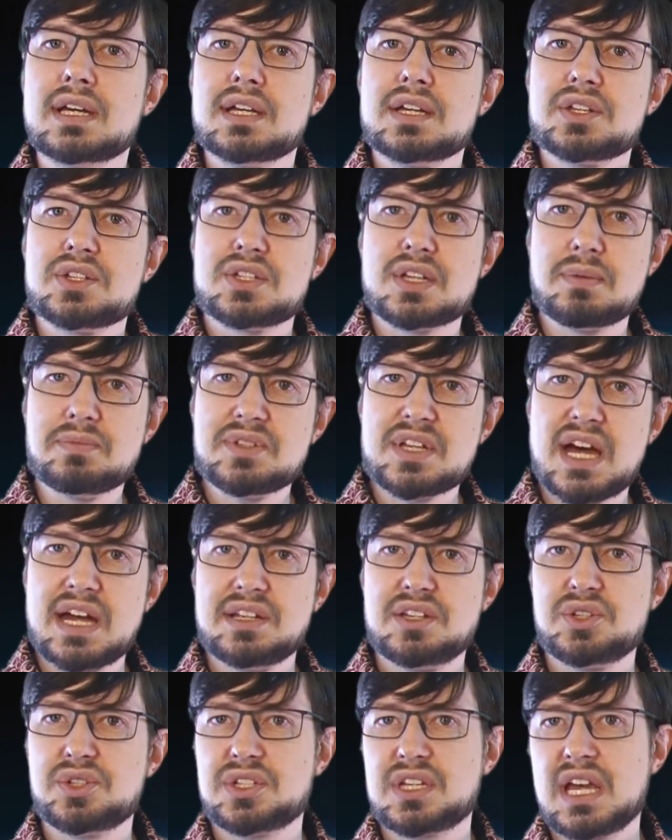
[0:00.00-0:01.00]
Some
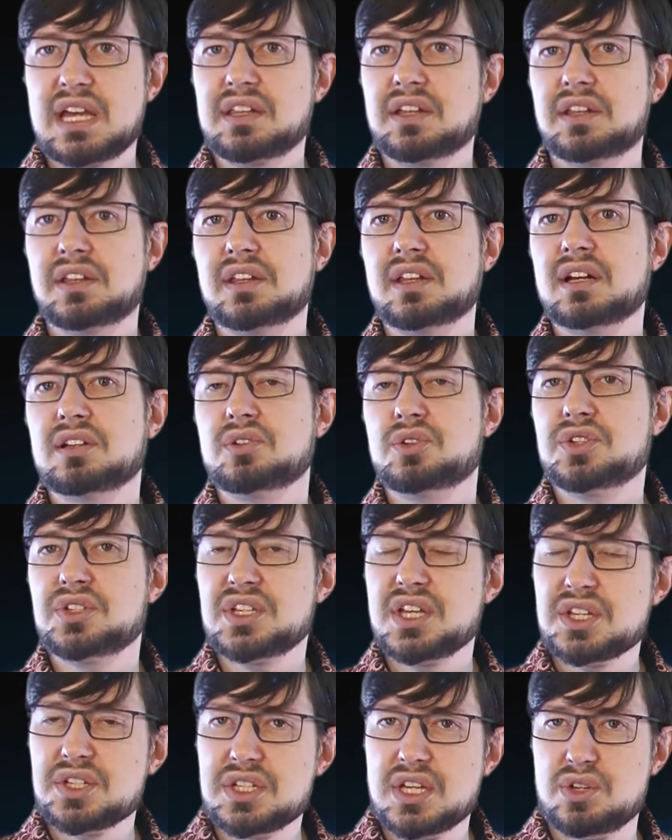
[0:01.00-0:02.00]
scientists say that another
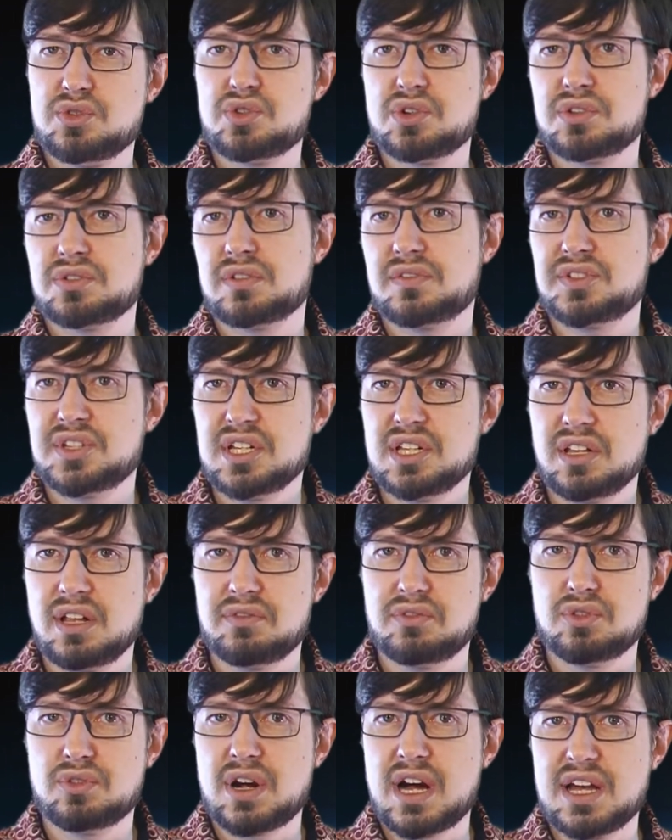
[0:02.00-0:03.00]
6 inches of sea
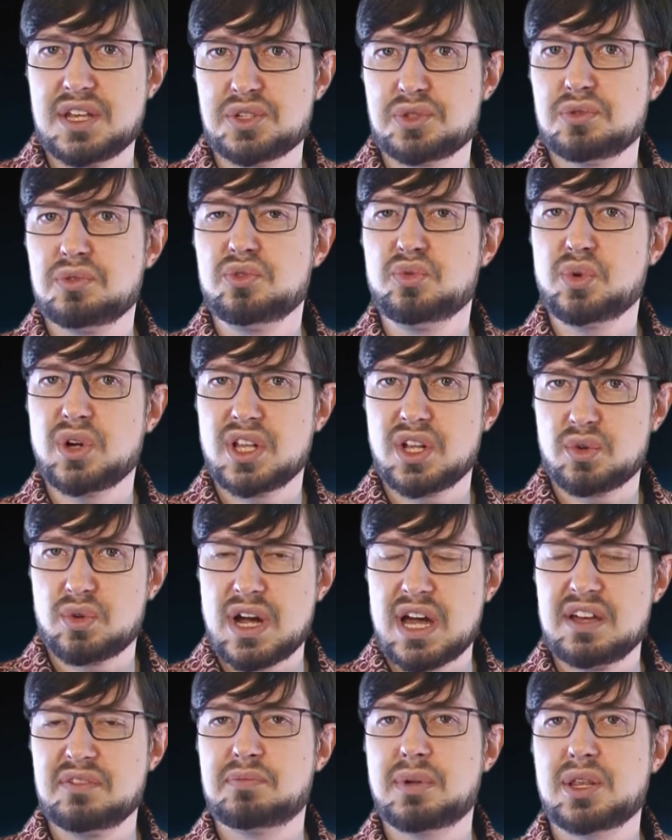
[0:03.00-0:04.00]
level rise could well
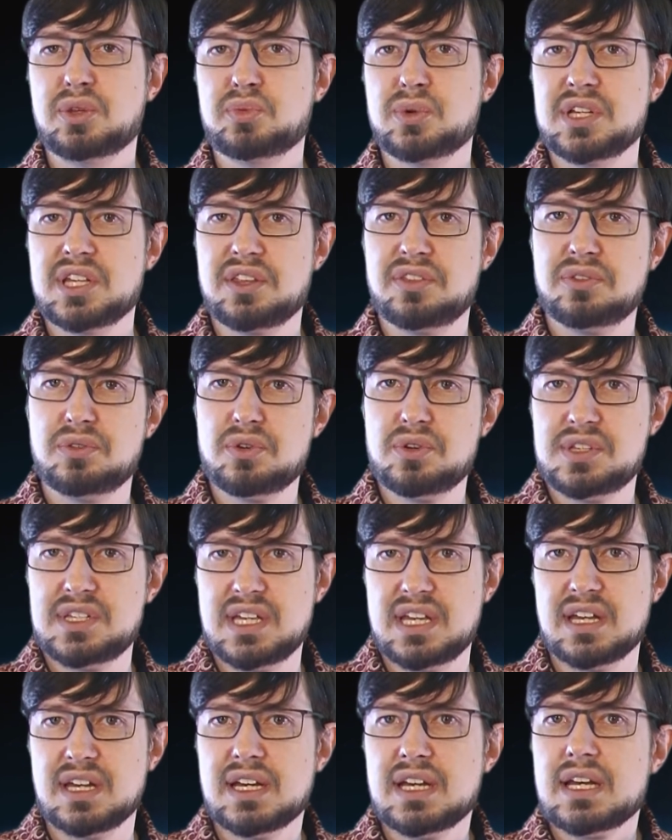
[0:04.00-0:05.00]
arrive by
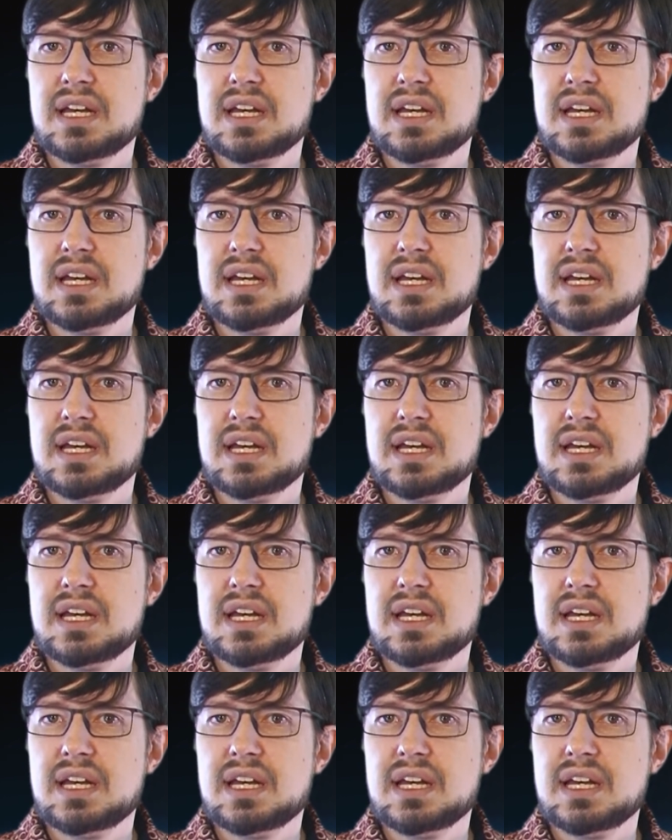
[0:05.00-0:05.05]
2030,